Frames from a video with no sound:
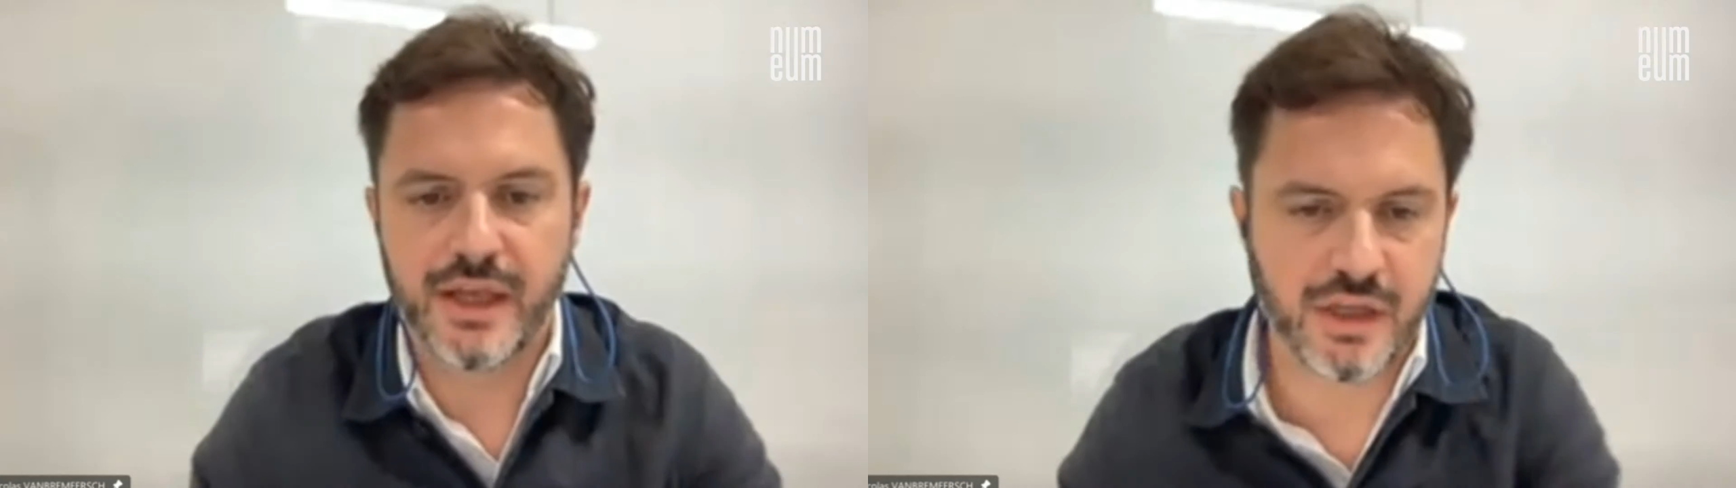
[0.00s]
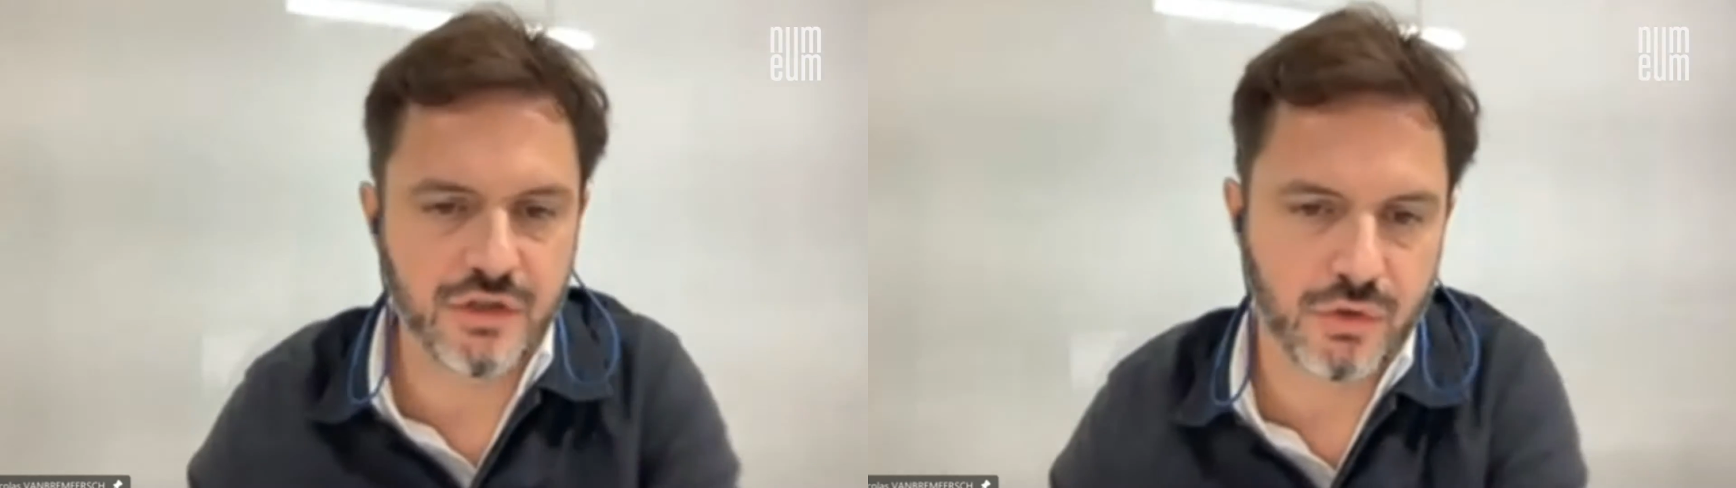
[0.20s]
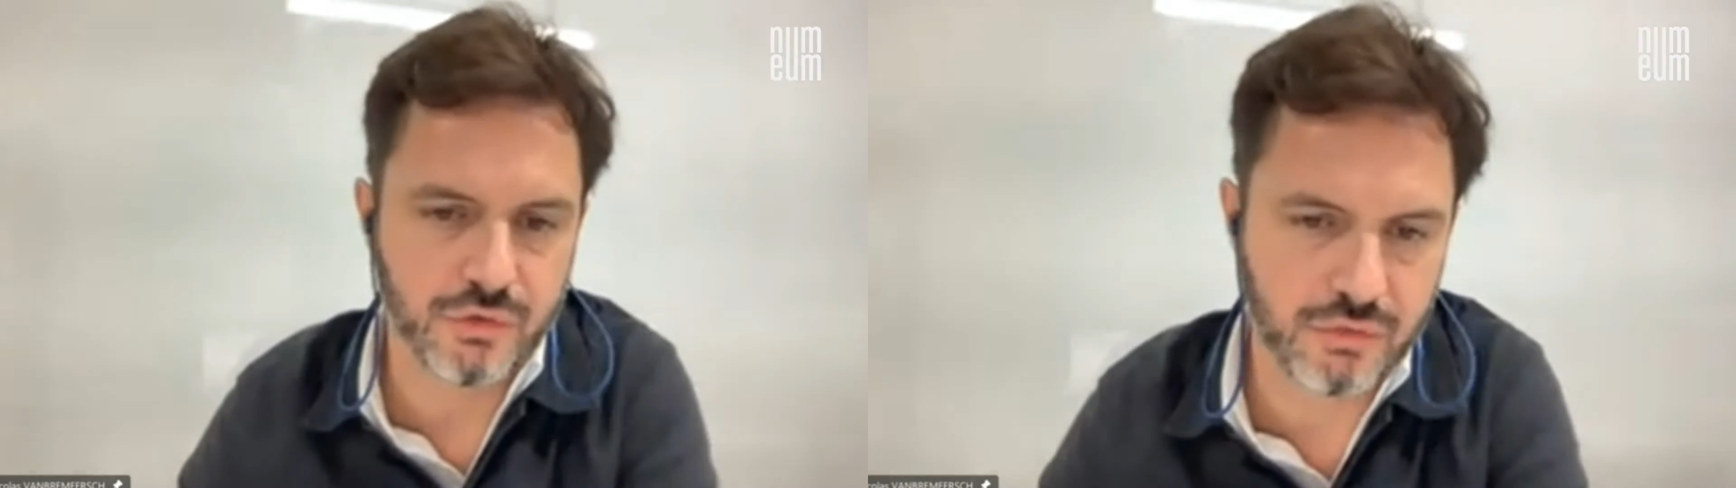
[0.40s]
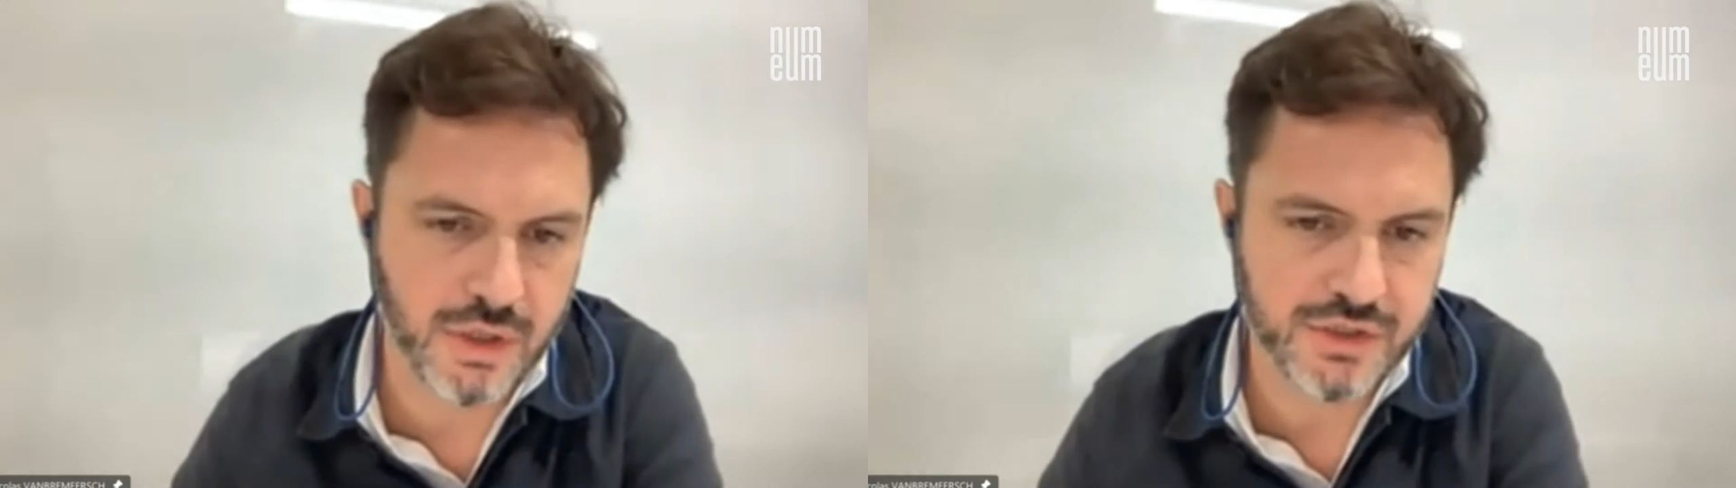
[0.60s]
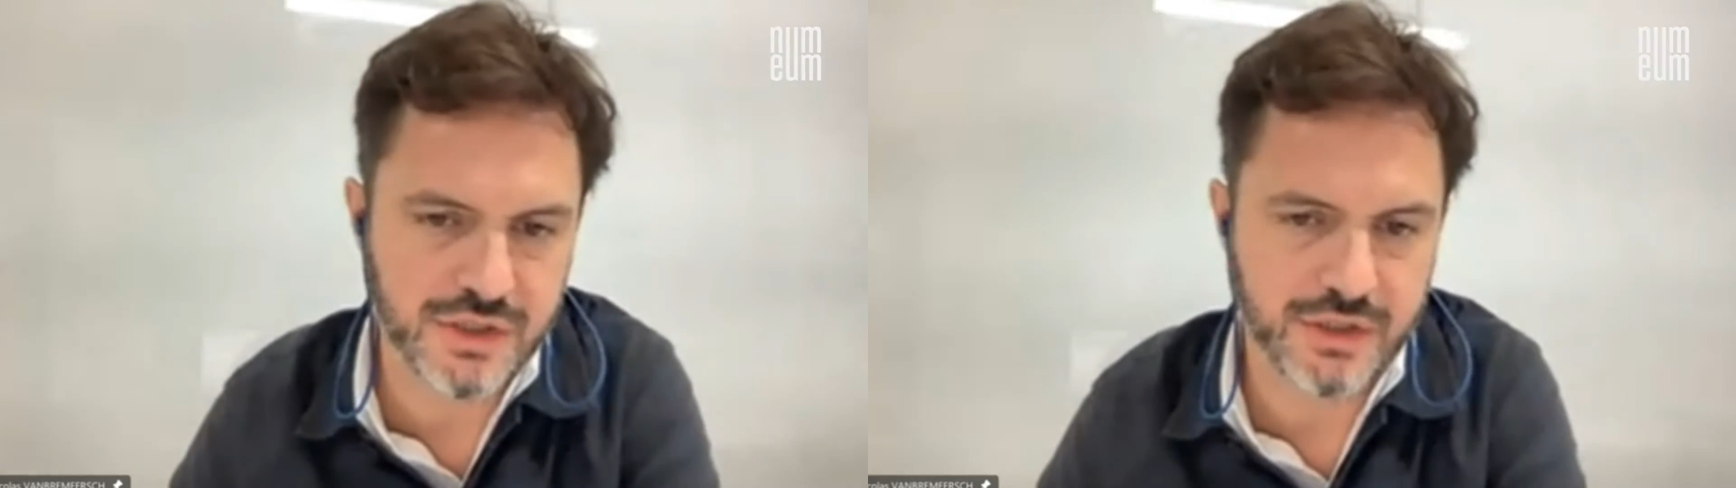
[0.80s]
essential to
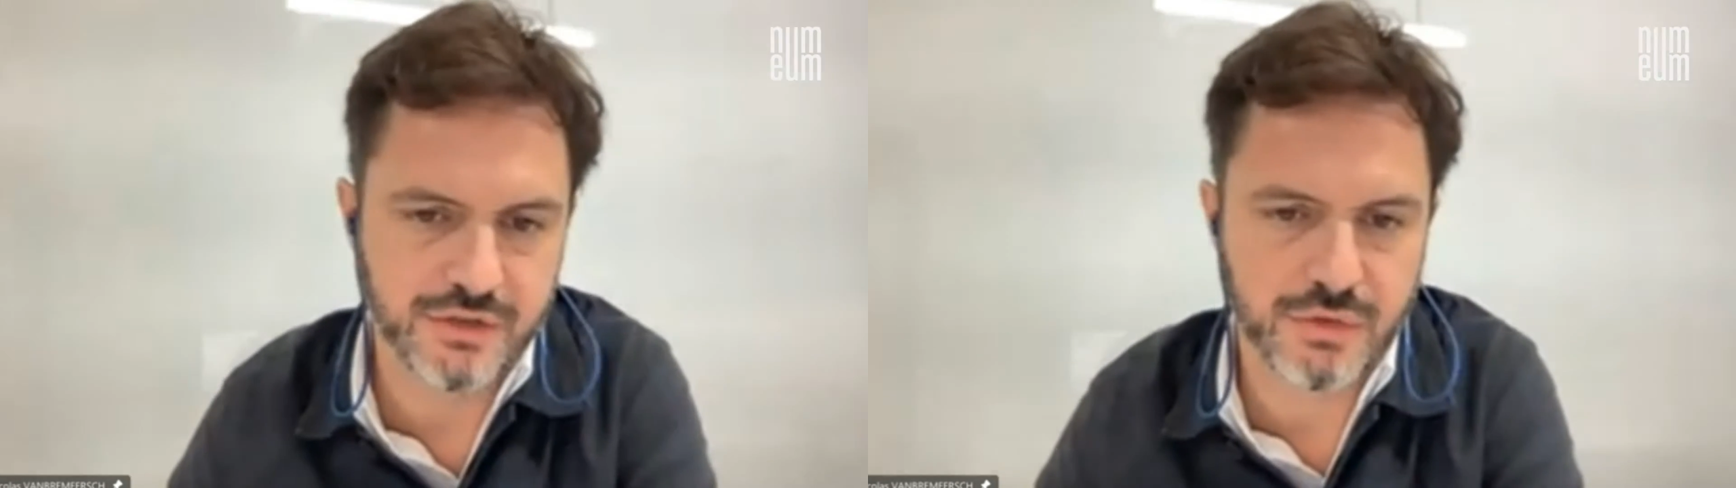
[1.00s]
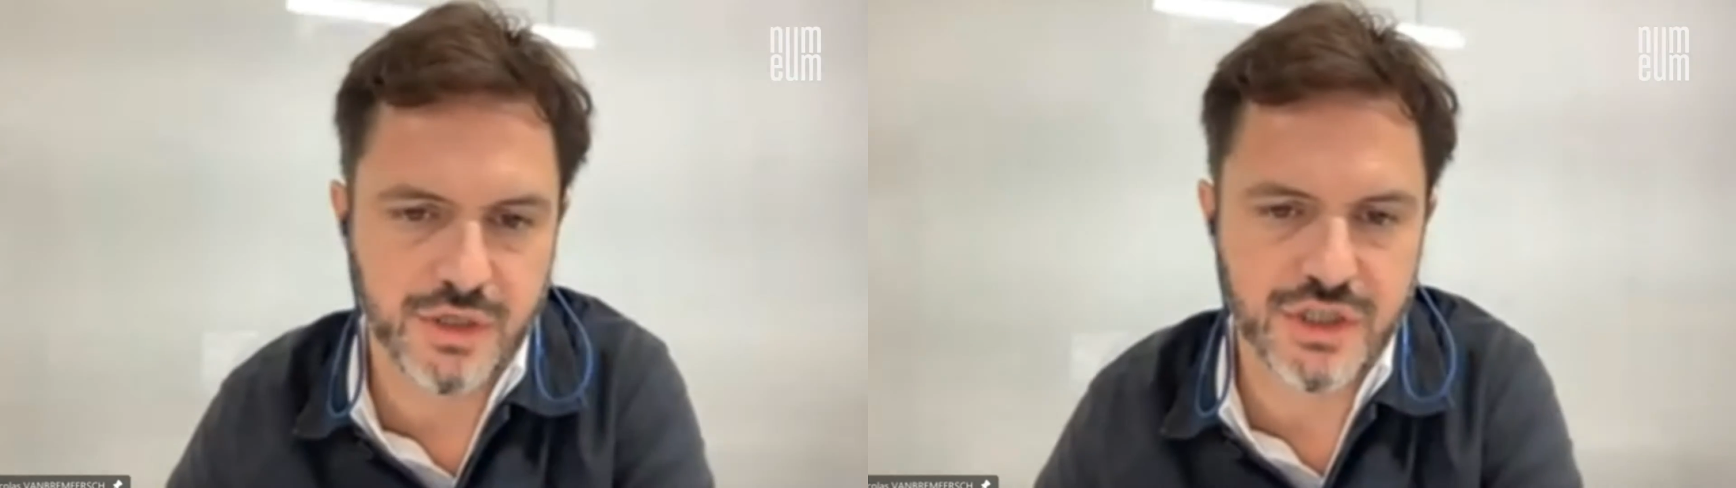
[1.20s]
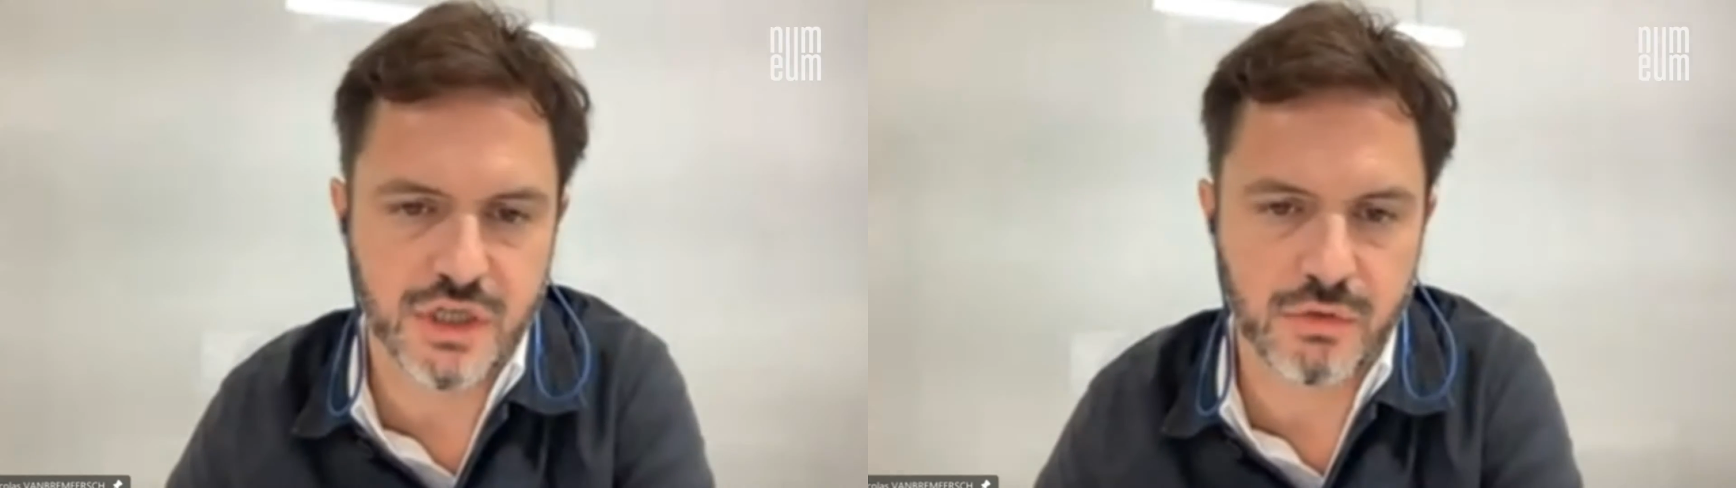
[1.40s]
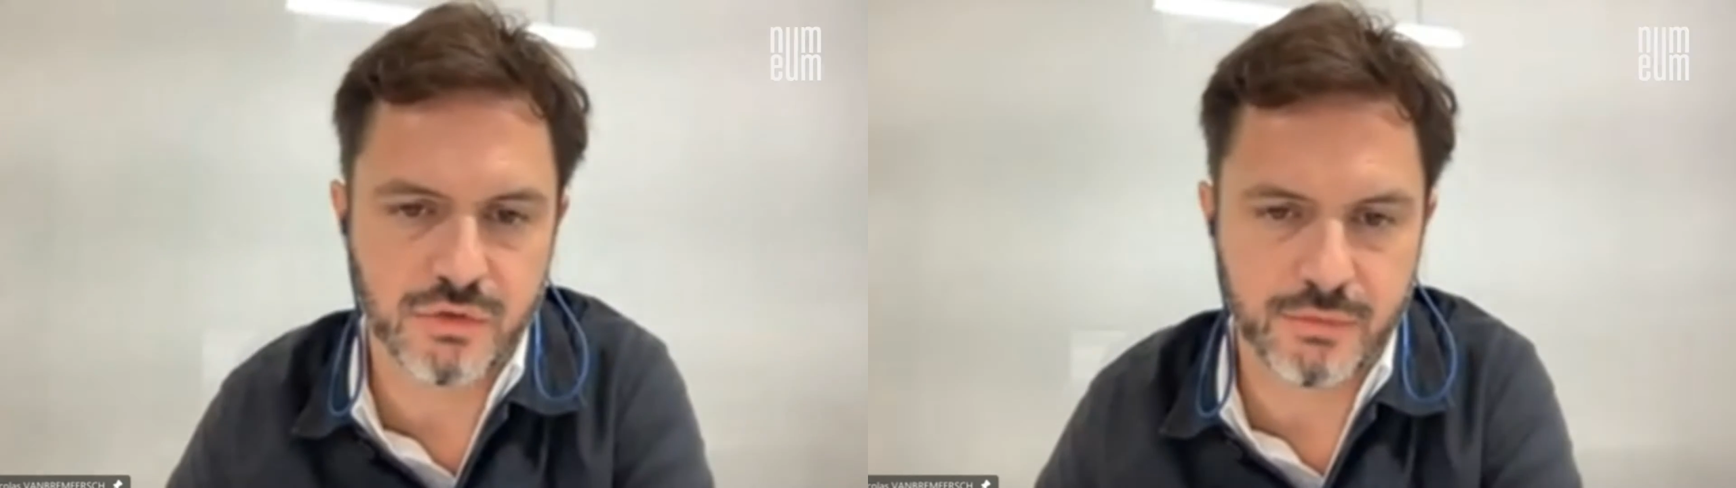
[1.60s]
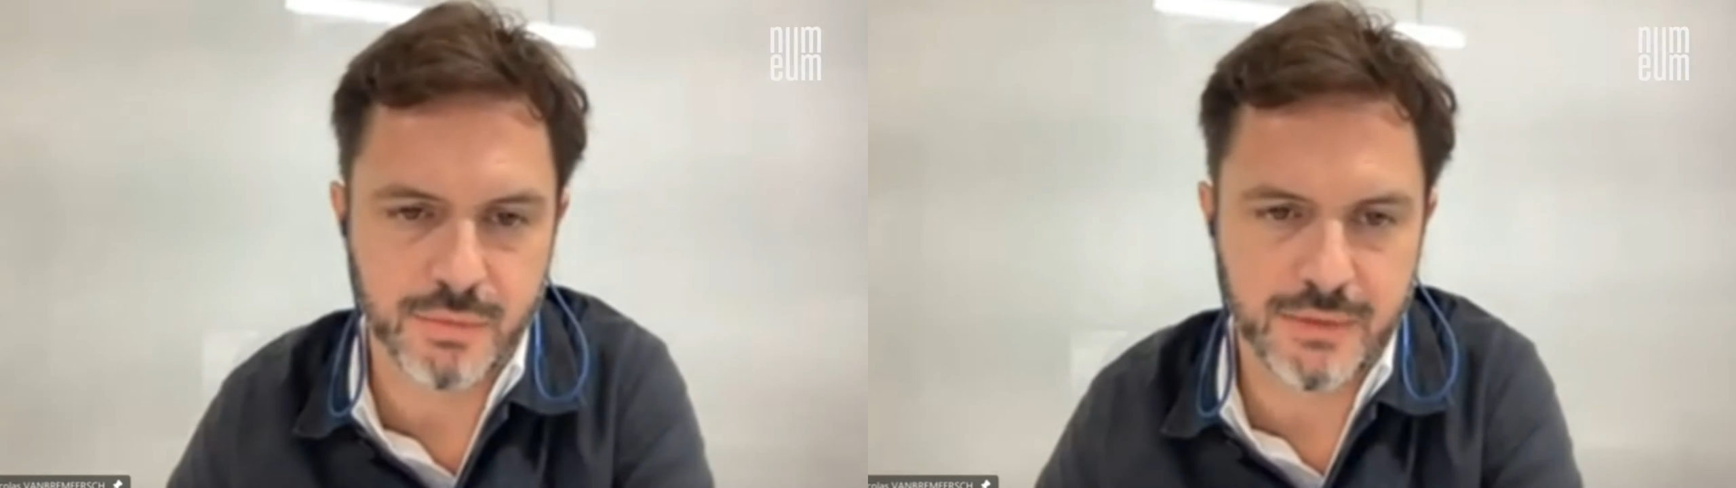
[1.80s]
guarantee strategic
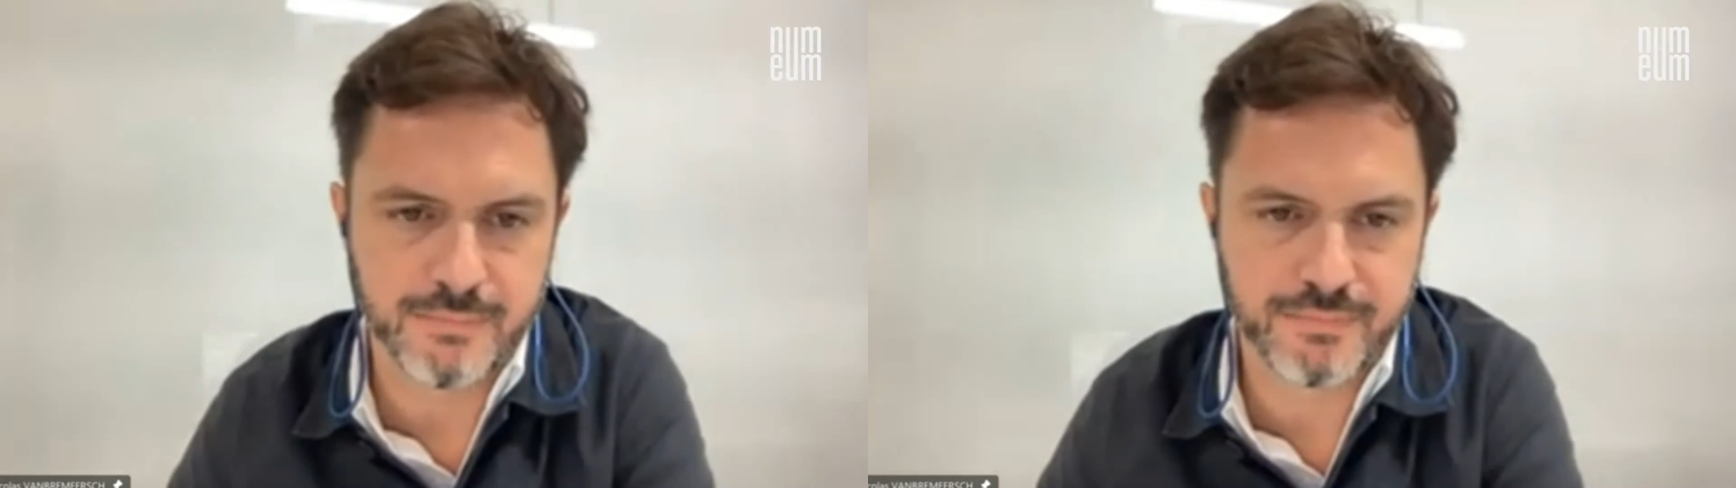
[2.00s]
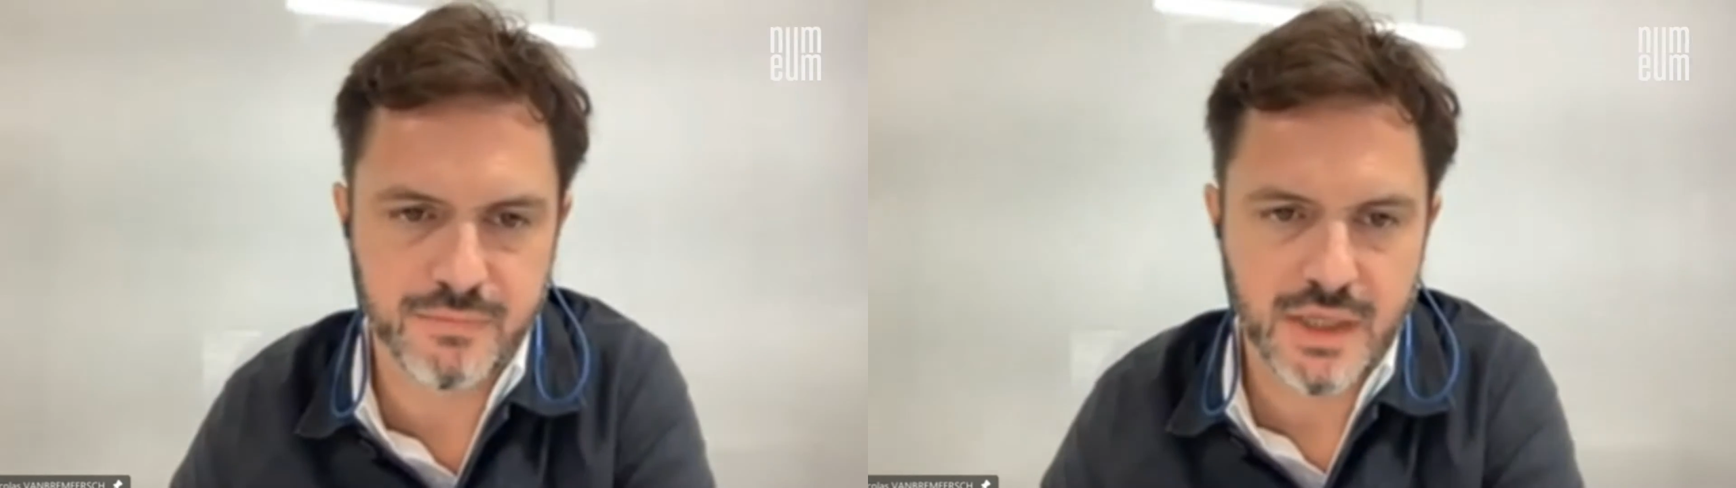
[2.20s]
autonomy.